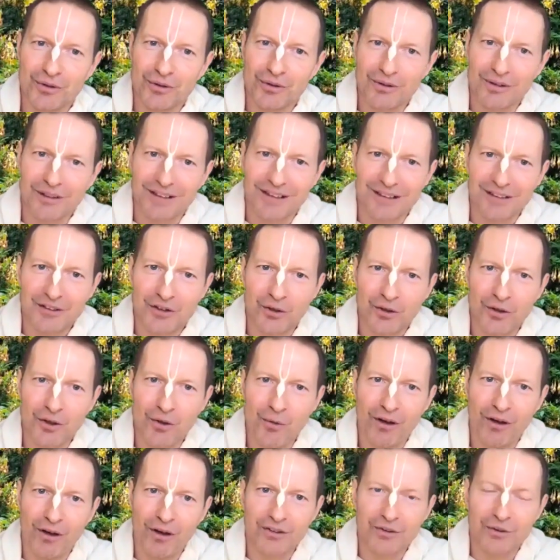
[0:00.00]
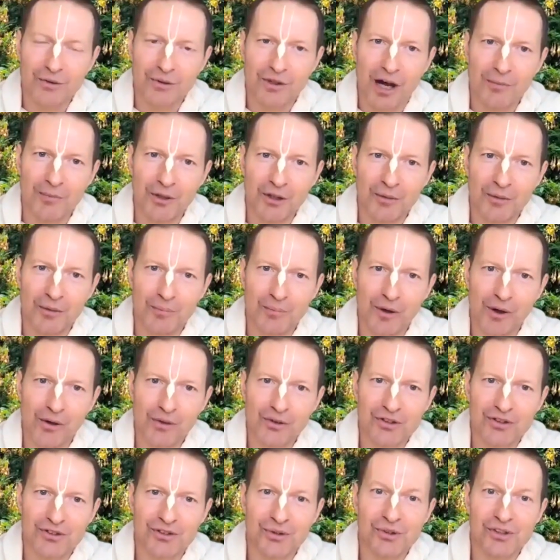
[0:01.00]
do you want to come on a boat
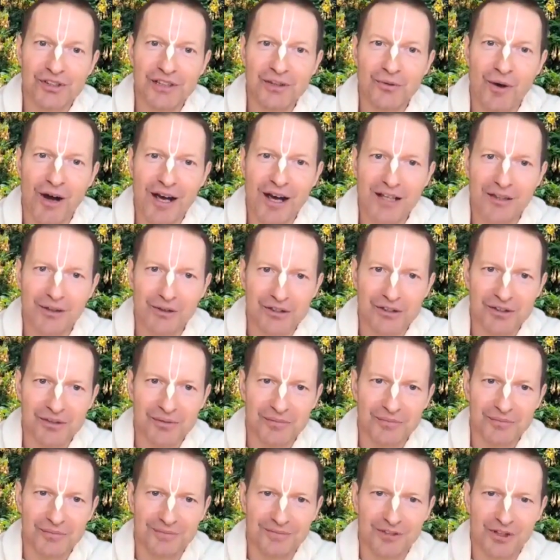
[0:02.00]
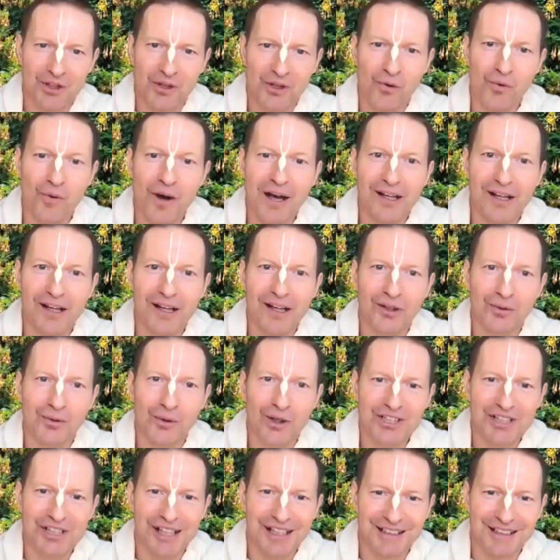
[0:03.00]
to see whales, to go whale watching?